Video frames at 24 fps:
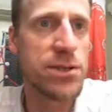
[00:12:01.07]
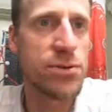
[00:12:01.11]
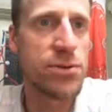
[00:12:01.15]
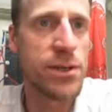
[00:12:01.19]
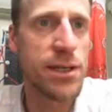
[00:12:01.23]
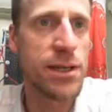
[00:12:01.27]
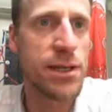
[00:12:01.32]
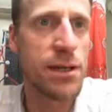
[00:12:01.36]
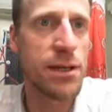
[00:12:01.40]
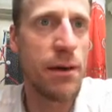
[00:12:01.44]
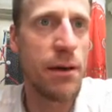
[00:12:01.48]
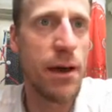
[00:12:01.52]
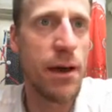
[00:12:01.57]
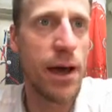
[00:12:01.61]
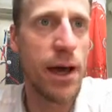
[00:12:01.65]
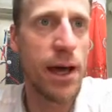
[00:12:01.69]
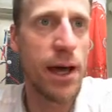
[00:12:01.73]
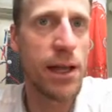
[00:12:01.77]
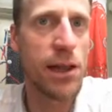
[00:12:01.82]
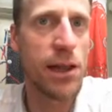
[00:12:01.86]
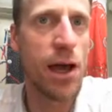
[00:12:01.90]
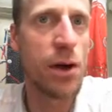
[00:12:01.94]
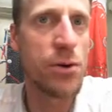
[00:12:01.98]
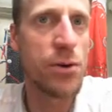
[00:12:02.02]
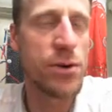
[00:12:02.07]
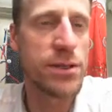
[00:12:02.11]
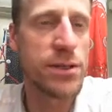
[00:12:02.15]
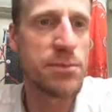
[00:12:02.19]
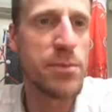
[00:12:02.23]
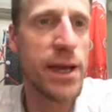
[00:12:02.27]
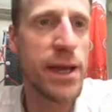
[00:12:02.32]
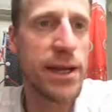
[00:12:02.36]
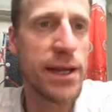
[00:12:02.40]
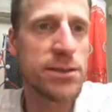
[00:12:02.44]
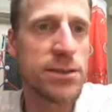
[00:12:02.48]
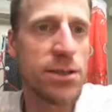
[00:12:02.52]
layout here. So
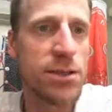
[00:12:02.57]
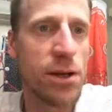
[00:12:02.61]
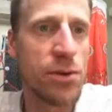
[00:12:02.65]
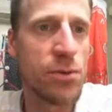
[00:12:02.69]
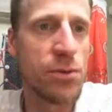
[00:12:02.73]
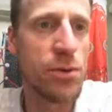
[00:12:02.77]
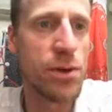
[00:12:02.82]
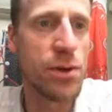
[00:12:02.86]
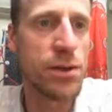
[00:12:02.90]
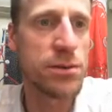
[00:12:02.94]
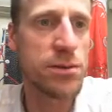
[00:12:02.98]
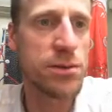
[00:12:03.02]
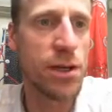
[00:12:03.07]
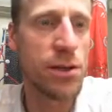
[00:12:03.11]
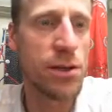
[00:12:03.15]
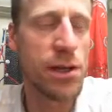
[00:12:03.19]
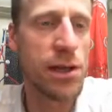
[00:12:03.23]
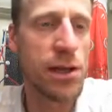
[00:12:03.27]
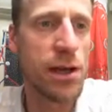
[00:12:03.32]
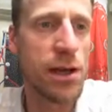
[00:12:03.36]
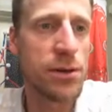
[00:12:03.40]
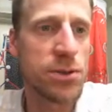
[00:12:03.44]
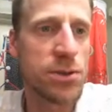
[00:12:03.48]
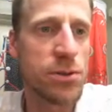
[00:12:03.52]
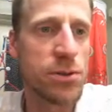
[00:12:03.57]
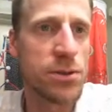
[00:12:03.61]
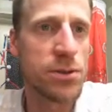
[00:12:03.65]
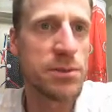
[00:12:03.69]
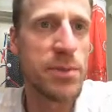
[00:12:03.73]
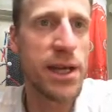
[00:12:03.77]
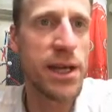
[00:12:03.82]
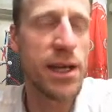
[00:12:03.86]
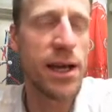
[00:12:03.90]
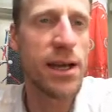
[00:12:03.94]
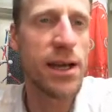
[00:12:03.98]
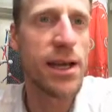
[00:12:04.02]
this is distance on the waveguide,
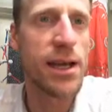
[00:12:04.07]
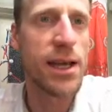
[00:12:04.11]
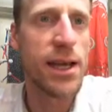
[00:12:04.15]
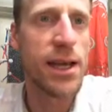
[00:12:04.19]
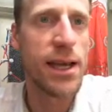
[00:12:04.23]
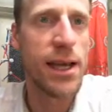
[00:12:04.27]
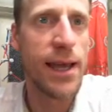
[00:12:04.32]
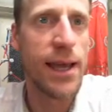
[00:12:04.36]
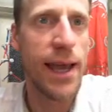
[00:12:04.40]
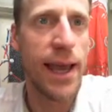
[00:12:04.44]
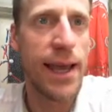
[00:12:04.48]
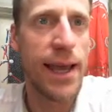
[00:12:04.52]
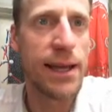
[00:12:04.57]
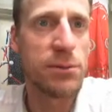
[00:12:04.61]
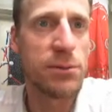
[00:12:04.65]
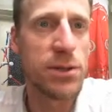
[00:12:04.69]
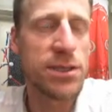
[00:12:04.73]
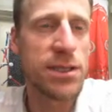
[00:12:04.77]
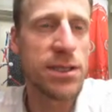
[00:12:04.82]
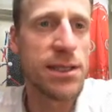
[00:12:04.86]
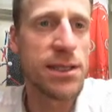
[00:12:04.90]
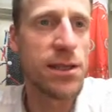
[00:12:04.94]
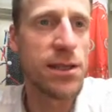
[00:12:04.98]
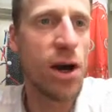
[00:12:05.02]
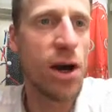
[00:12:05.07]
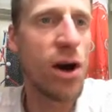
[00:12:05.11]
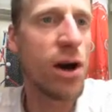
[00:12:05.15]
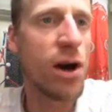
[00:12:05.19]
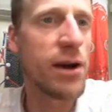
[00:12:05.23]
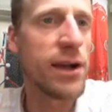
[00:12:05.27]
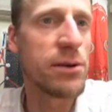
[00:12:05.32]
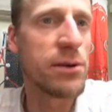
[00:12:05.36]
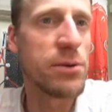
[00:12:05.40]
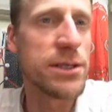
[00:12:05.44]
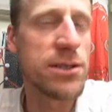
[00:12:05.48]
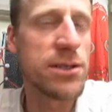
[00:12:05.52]
so from up on the
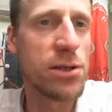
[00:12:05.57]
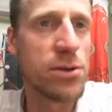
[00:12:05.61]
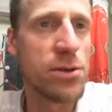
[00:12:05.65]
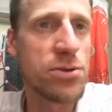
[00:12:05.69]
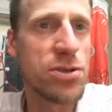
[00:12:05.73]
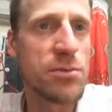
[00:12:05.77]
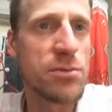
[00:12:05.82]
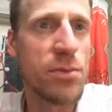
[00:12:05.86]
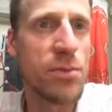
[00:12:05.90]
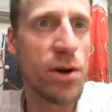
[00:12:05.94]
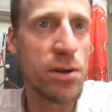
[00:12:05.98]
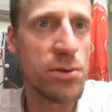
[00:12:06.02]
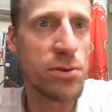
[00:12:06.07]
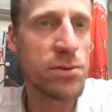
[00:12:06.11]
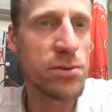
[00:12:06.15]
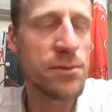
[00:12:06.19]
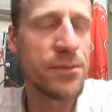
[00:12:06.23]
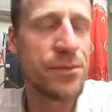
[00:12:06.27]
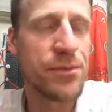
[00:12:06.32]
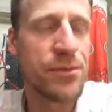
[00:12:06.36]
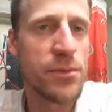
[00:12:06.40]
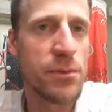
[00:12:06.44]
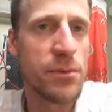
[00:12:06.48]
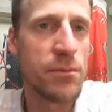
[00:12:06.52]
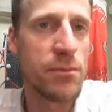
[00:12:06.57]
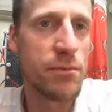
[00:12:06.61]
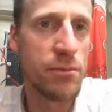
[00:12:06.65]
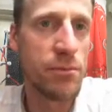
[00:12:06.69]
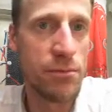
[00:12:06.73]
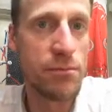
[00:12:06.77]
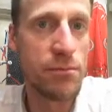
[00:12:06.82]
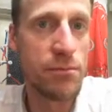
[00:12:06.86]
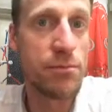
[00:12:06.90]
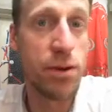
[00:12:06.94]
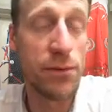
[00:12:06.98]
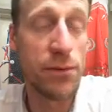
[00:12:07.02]
northwest shelf right round to the east
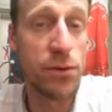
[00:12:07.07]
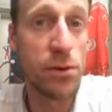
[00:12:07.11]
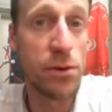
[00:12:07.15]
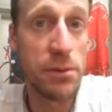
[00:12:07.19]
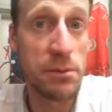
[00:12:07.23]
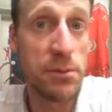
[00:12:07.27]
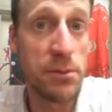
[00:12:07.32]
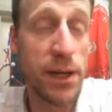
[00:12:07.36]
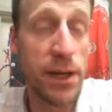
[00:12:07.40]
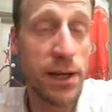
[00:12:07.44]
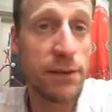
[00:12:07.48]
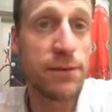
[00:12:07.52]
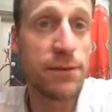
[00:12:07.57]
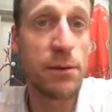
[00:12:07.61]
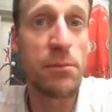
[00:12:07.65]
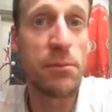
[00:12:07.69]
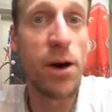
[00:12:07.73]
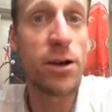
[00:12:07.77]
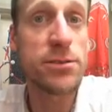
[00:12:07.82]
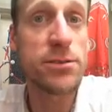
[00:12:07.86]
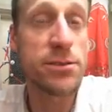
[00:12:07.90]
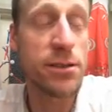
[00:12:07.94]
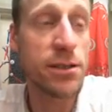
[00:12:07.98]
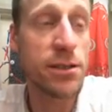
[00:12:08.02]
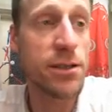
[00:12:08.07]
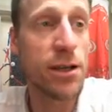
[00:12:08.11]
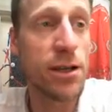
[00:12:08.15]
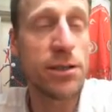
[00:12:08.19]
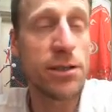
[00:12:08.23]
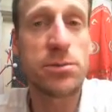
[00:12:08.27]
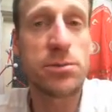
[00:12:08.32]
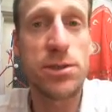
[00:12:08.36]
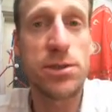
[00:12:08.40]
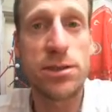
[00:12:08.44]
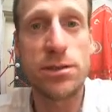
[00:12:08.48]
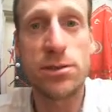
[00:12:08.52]
coast. In
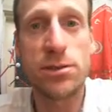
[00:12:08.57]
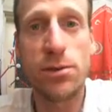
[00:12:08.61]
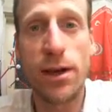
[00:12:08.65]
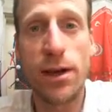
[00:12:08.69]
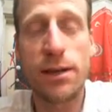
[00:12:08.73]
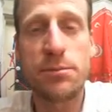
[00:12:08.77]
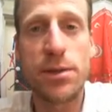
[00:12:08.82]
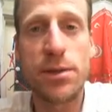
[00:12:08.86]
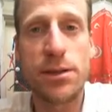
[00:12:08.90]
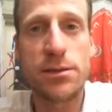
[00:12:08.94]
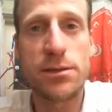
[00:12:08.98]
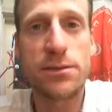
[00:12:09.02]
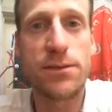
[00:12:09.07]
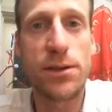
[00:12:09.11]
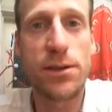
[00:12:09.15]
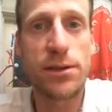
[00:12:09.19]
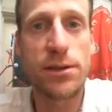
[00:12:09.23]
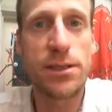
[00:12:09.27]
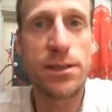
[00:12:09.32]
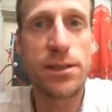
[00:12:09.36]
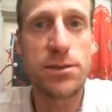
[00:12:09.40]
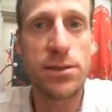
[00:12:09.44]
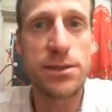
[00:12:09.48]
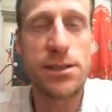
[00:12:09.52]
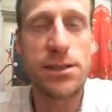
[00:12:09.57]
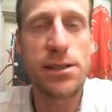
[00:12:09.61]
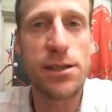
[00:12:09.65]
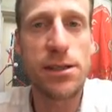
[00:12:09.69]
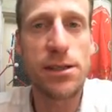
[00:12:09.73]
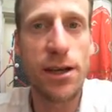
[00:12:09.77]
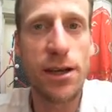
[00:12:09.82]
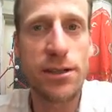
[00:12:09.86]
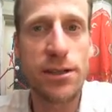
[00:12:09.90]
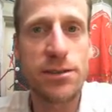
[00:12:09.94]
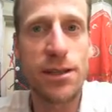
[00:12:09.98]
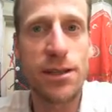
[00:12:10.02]
this metric, lower is
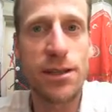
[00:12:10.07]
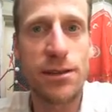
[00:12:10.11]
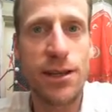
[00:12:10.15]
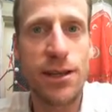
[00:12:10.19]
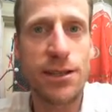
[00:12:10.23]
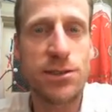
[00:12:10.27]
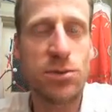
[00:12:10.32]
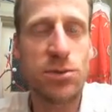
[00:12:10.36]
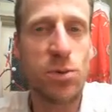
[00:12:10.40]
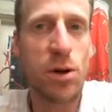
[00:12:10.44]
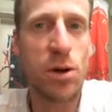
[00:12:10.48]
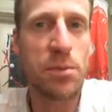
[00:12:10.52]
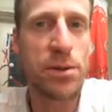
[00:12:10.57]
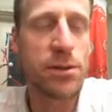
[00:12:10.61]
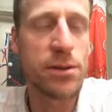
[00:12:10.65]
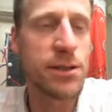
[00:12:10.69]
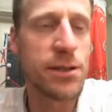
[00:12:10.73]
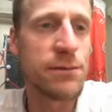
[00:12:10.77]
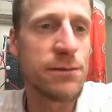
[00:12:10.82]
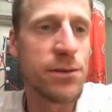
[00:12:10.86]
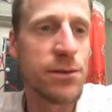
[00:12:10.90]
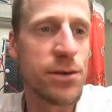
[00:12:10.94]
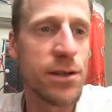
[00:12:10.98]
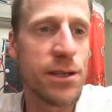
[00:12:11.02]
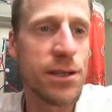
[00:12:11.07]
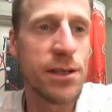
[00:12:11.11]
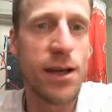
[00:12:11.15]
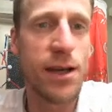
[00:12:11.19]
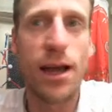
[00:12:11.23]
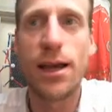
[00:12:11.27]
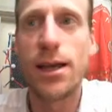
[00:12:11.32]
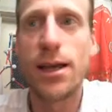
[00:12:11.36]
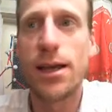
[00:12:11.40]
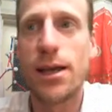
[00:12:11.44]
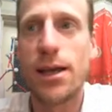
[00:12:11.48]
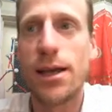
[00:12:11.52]
better, so lower score is
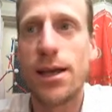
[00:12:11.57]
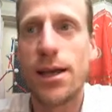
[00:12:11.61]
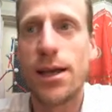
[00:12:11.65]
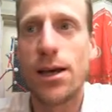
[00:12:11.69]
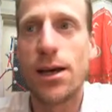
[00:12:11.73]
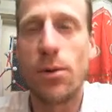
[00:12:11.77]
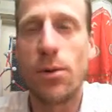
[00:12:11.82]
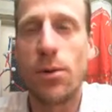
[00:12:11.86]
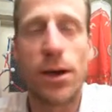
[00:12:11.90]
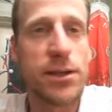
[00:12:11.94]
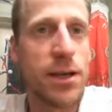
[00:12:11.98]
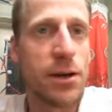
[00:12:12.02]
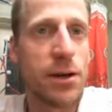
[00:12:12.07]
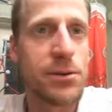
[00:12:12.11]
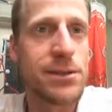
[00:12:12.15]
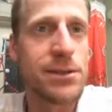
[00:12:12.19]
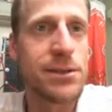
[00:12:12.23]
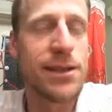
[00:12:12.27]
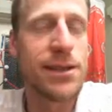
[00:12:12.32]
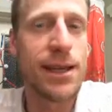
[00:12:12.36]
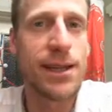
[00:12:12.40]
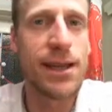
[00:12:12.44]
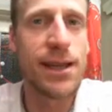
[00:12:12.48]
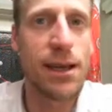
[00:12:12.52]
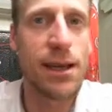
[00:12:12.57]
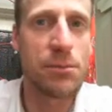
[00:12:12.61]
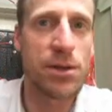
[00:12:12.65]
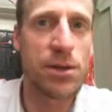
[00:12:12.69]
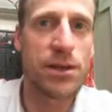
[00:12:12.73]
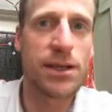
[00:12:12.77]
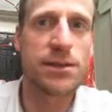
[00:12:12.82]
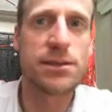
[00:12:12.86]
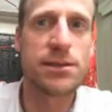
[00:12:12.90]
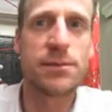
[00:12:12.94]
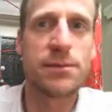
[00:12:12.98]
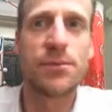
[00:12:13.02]
better, and we're seeing the
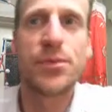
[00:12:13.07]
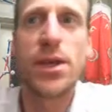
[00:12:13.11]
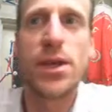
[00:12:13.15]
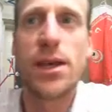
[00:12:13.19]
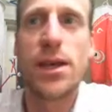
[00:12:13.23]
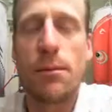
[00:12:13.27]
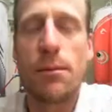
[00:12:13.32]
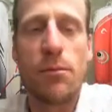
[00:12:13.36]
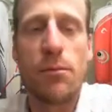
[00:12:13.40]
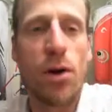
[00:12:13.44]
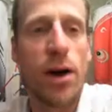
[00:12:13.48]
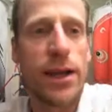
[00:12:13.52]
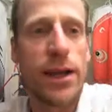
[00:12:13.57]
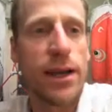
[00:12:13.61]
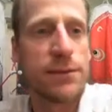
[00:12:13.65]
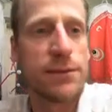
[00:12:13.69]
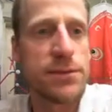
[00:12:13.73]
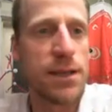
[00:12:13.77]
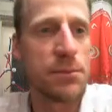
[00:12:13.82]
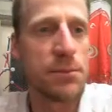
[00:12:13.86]
higher resolution model